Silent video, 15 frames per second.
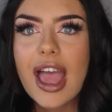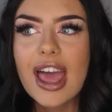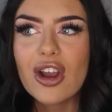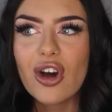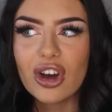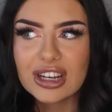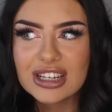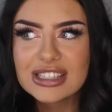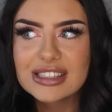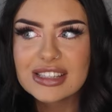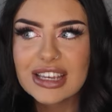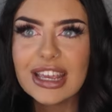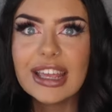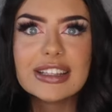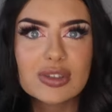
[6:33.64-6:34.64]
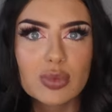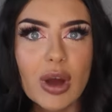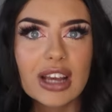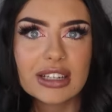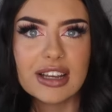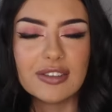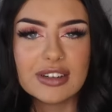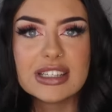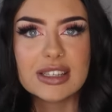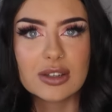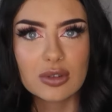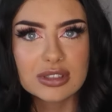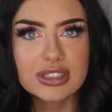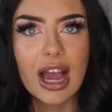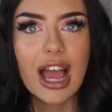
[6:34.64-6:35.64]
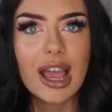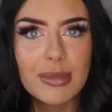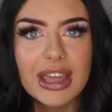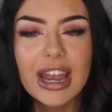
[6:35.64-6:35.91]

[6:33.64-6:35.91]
And honestly, it's worked every single time.